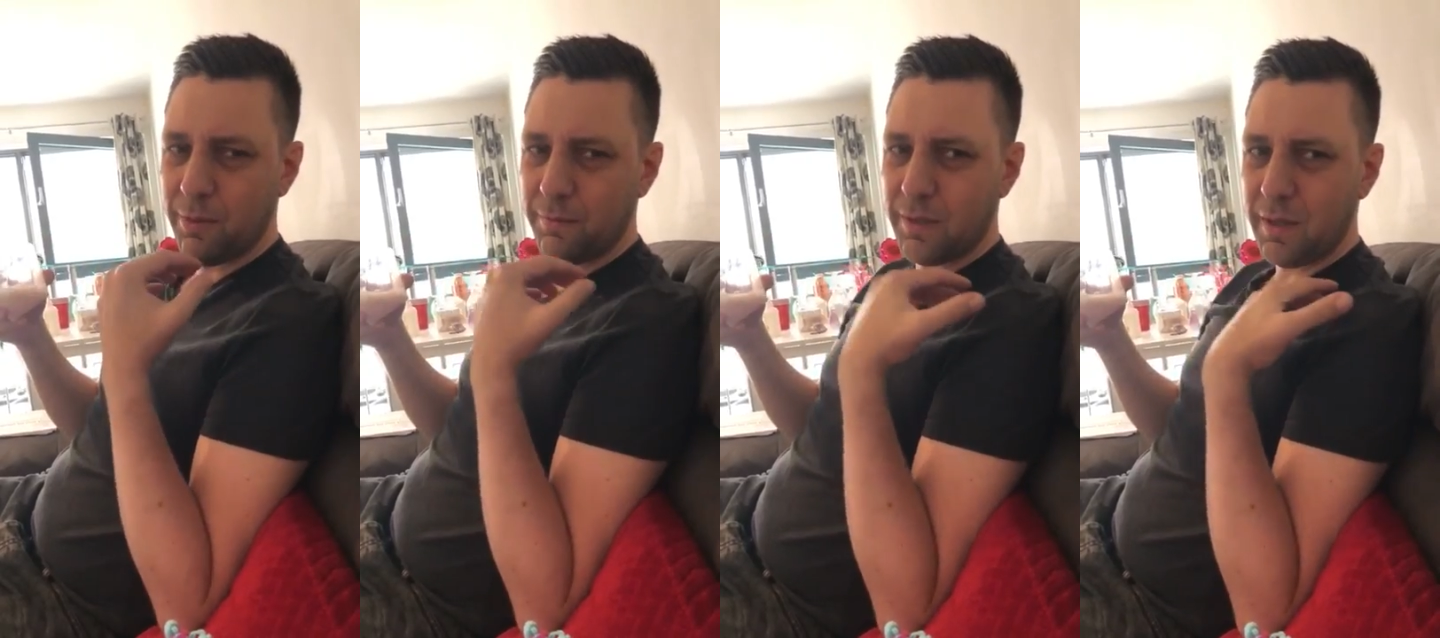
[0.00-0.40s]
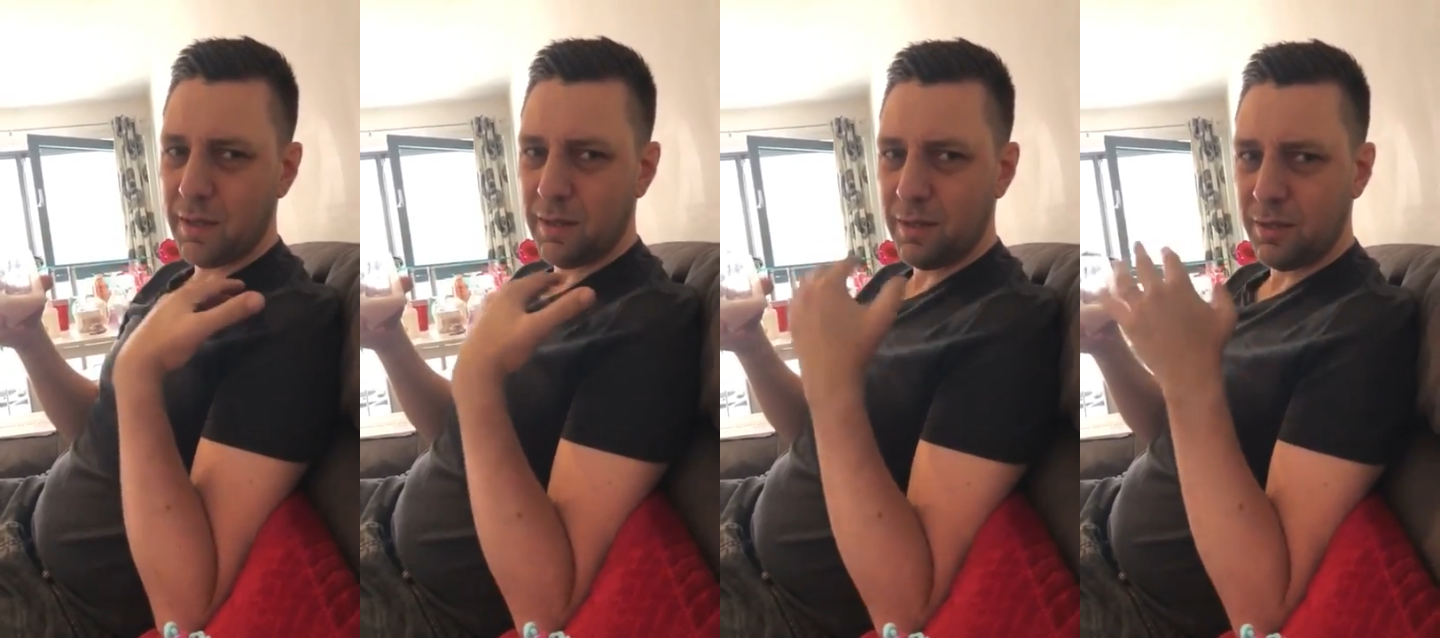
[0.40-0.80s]
With
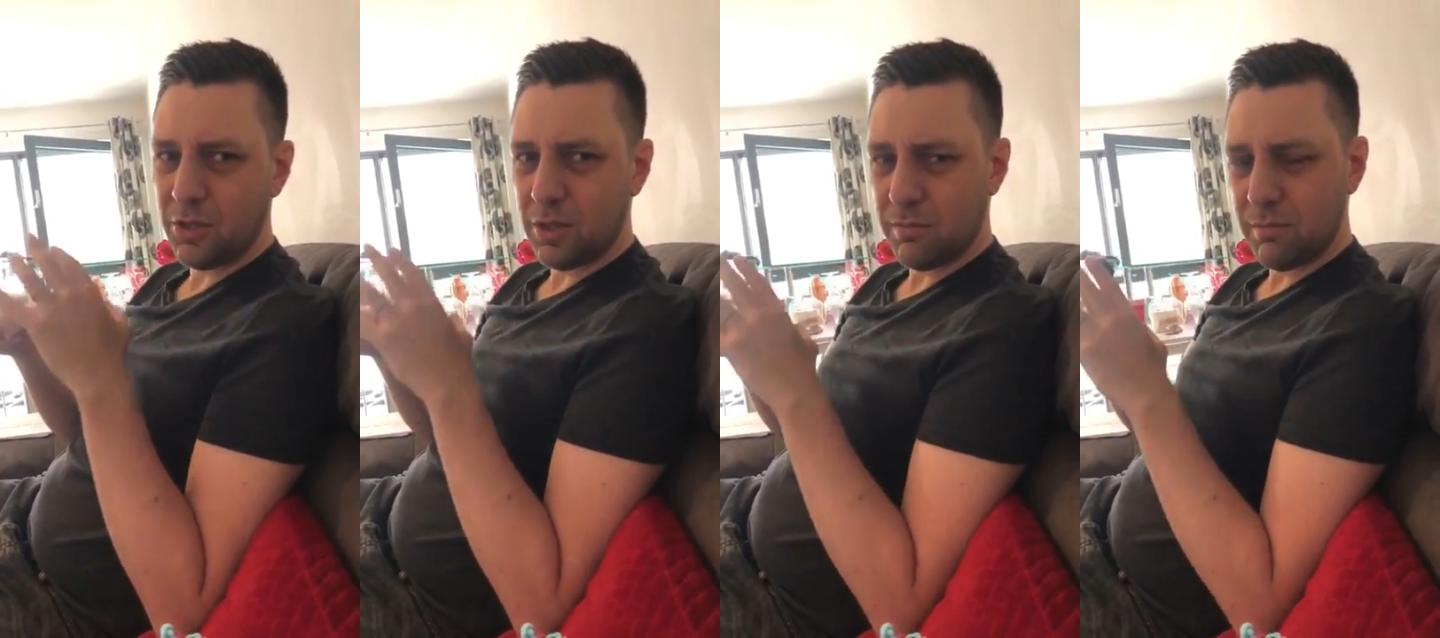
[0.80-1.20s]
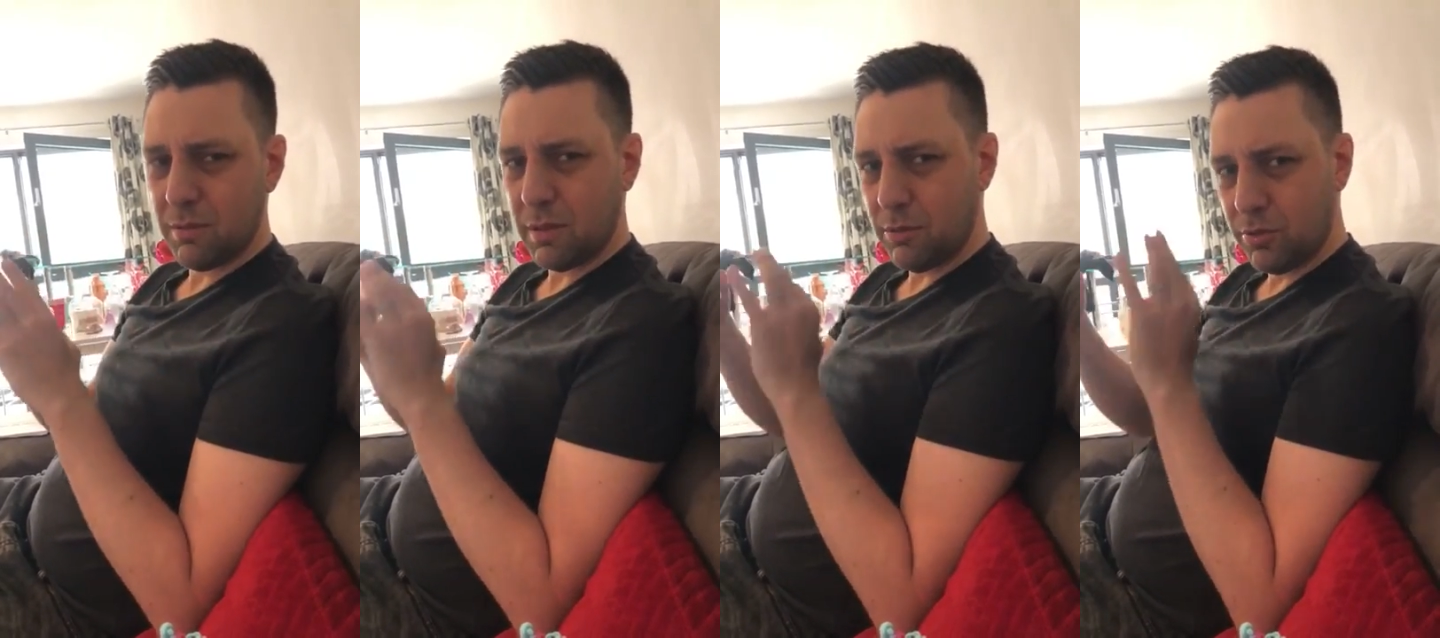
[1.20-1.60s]
the
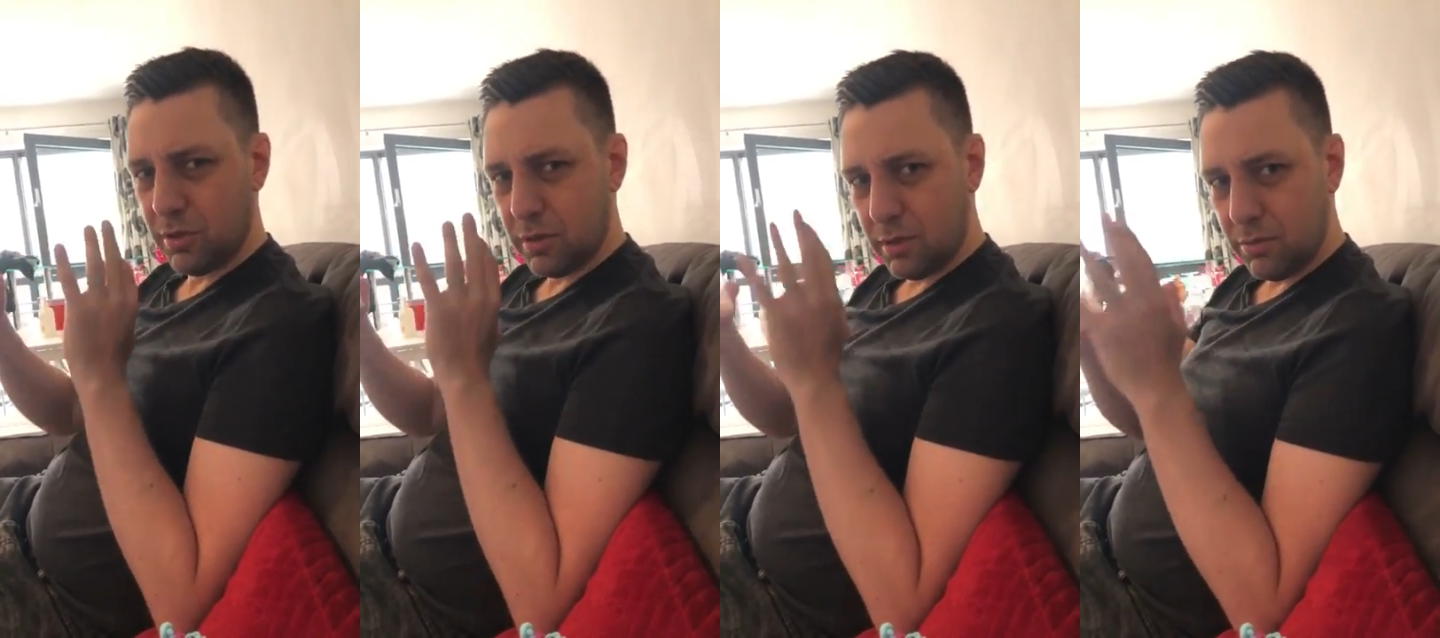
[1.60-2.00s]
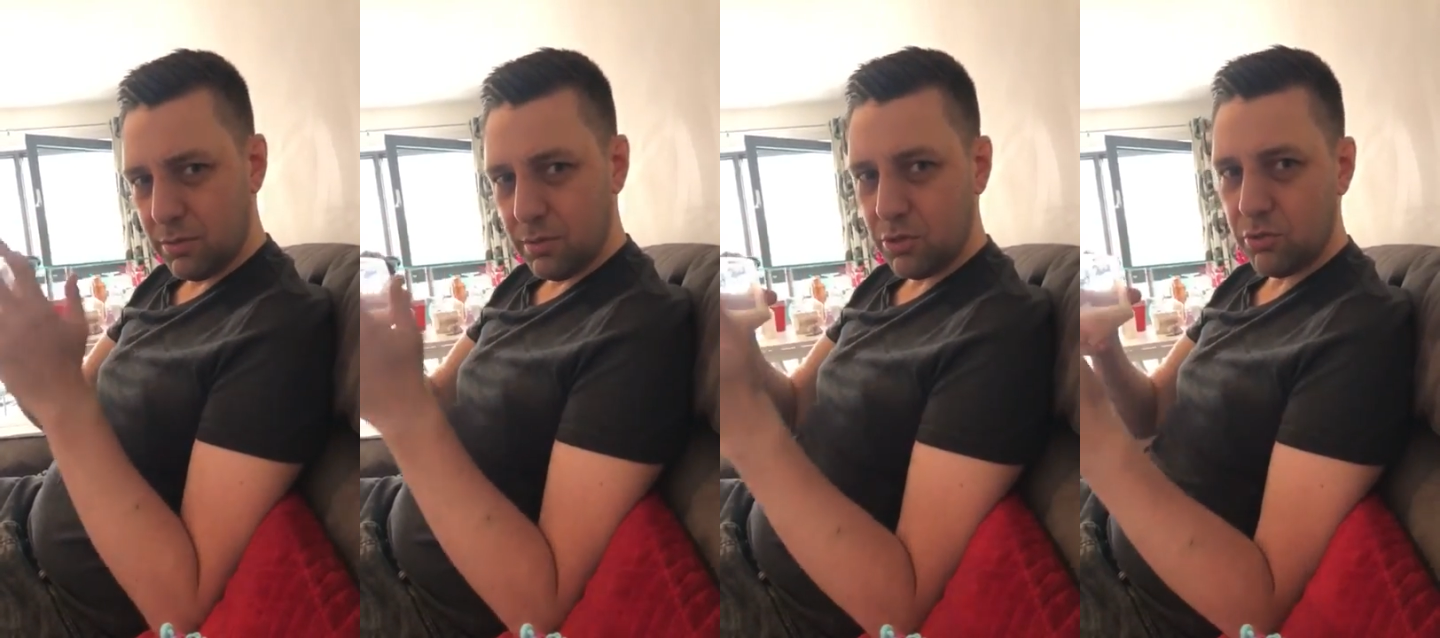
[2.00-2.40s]
dulcet tones
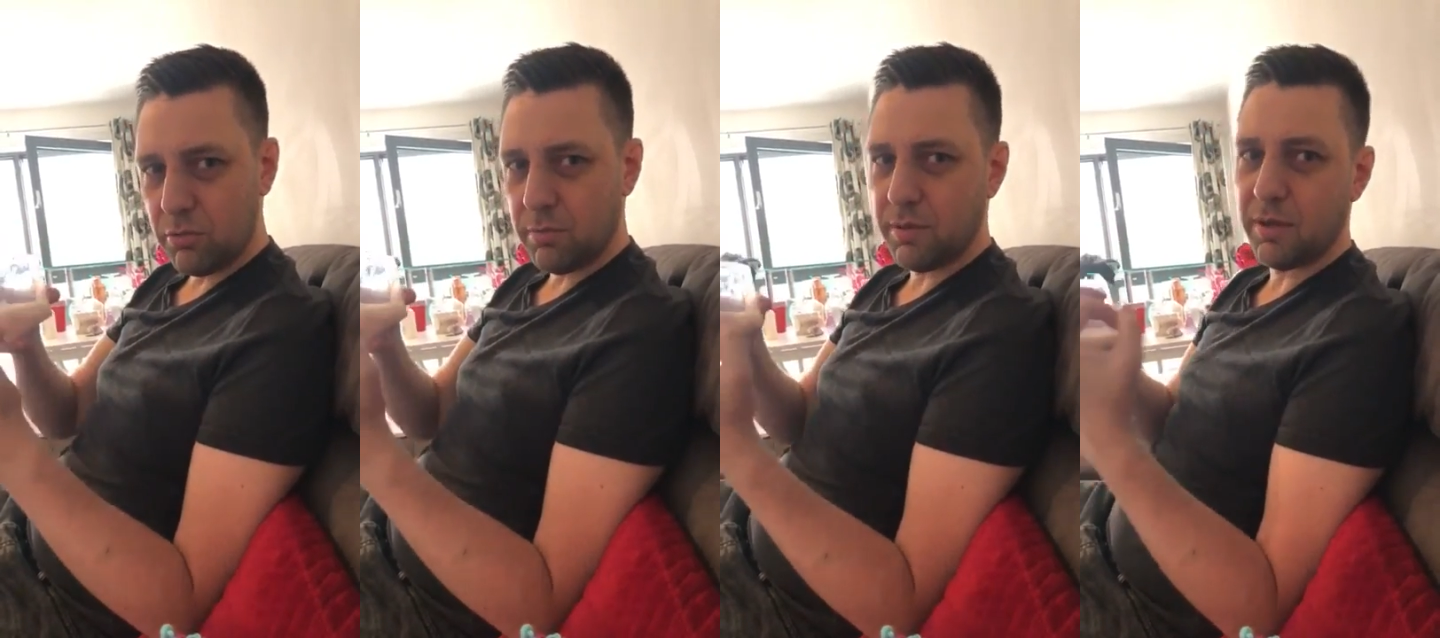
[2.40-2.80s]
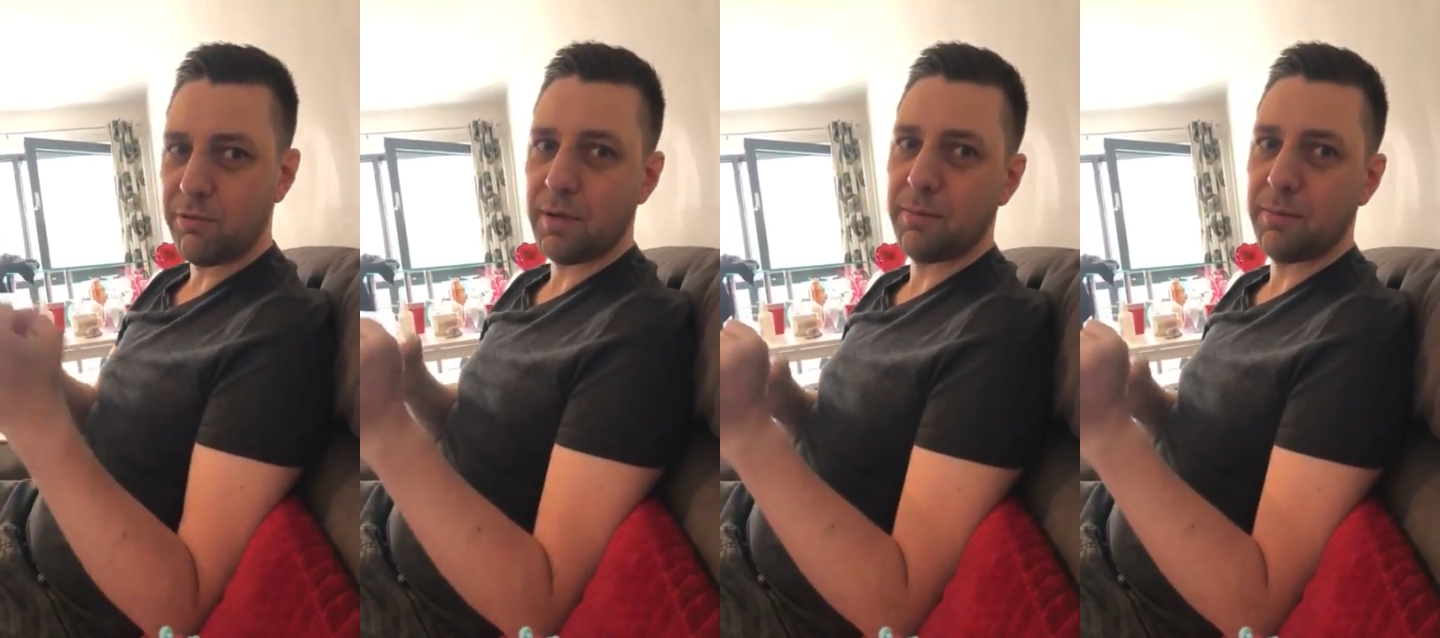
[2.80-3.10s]
of strawberry and cream.